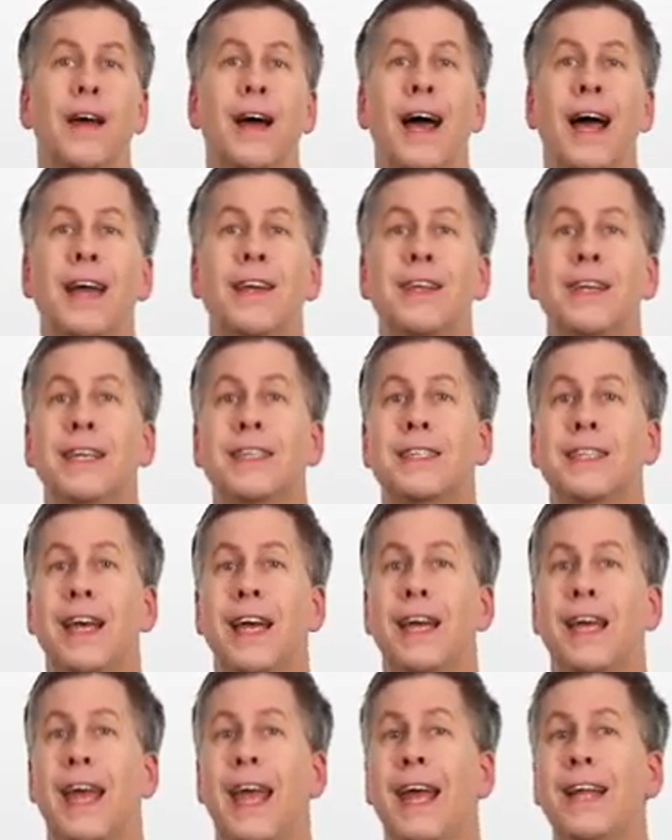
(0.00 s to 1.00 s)

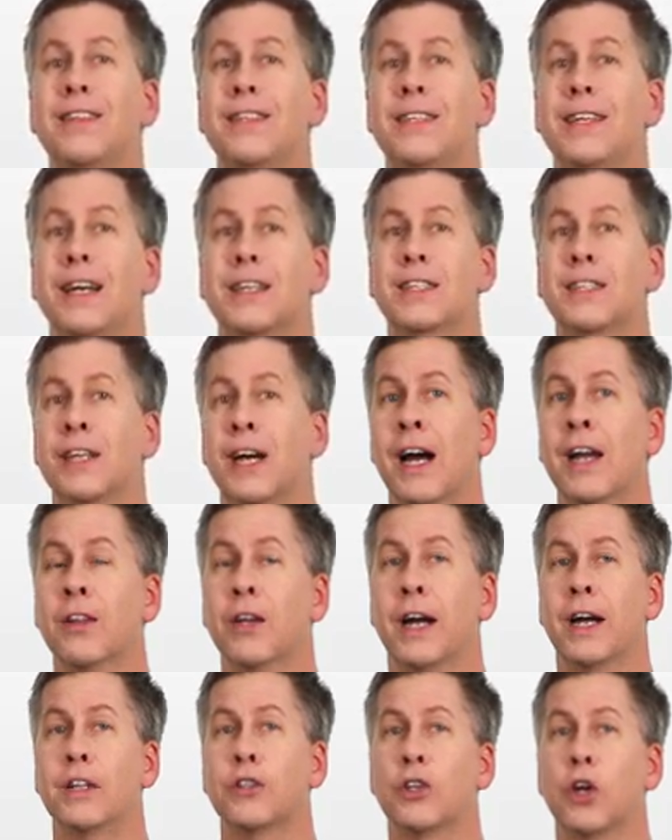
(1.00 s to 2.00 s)
IDSA-ATS
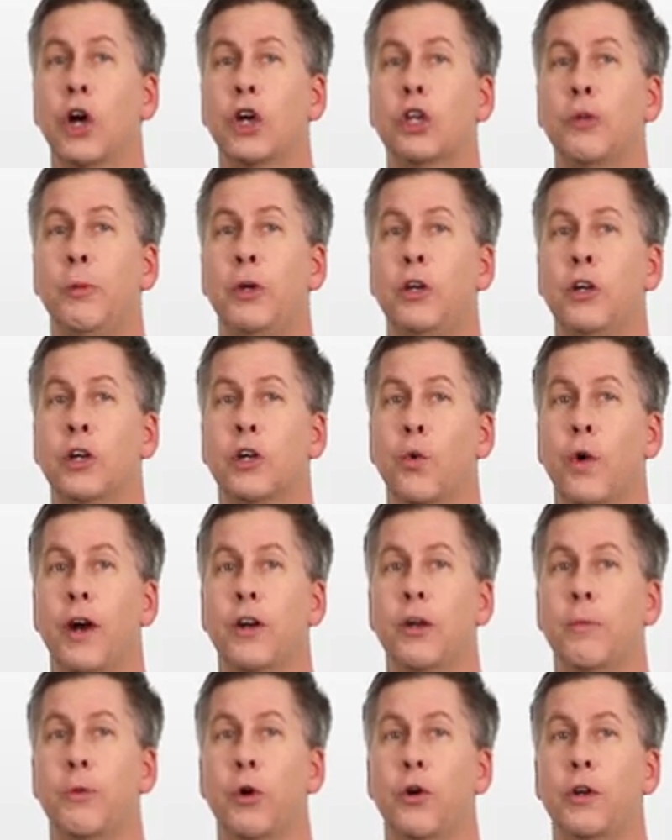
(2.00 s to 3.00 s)
guidelines on
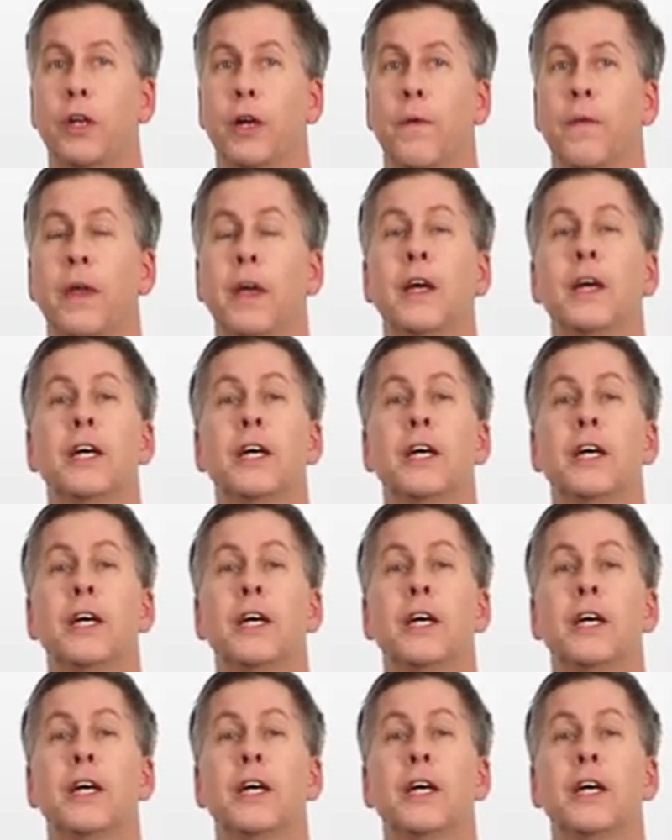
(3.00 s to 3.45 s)
community-acquired pneumonia